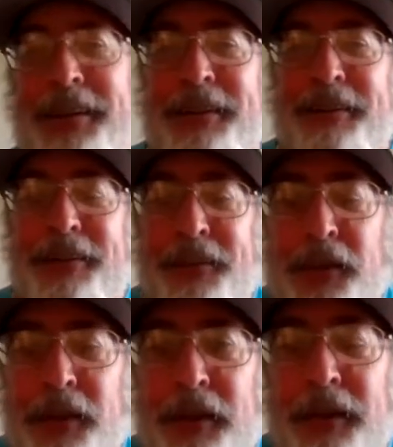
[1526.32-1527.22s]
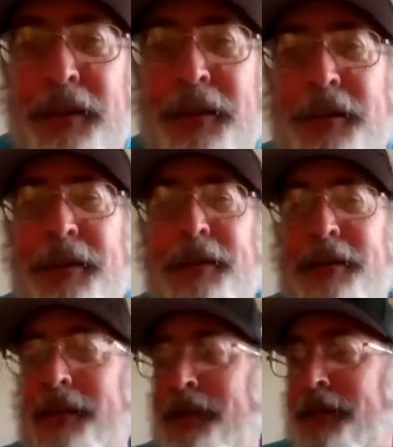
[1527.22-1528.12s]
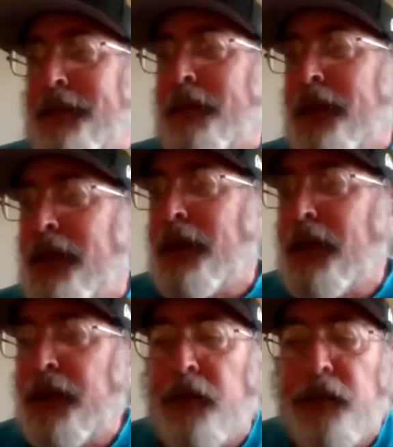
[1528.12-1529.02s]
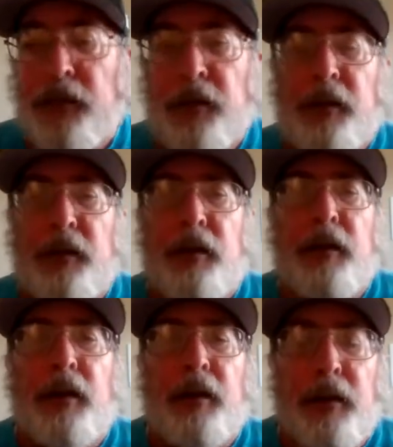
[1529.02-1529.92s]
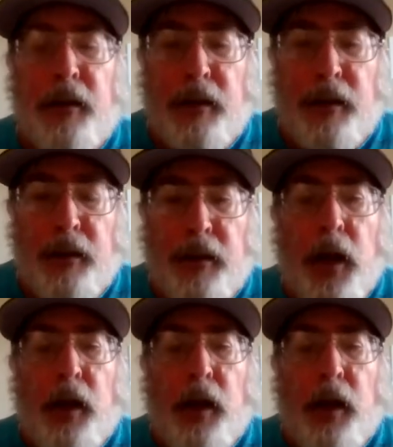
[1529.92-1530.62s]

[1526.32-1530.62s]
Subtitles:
This person isn't speaking.